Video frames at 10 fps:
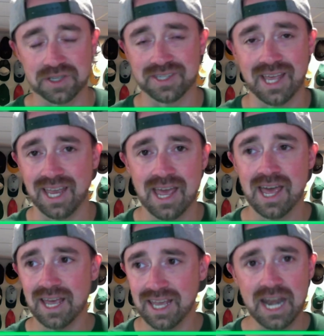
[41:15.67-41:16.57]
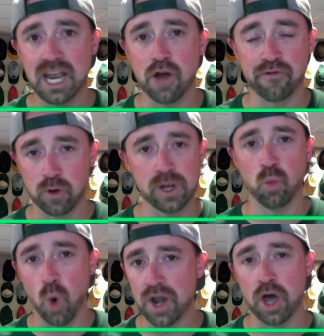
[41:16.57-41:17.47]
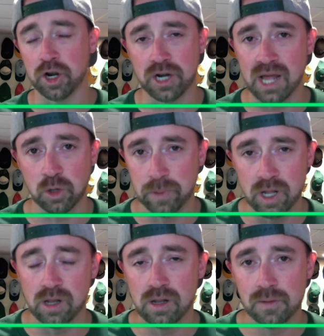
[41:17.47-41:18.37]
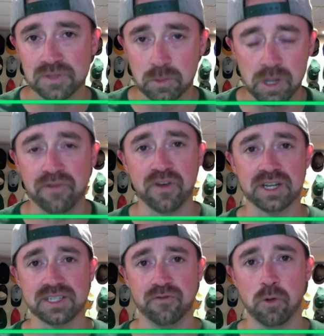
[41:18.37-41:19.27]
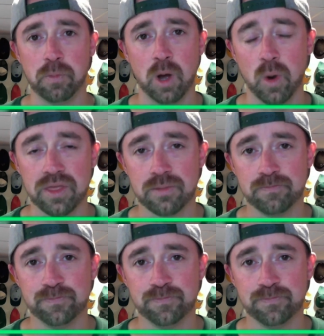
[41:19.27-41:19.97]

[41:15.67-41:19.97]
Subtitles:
It's like getting a free $100 bill to play fantasy football with.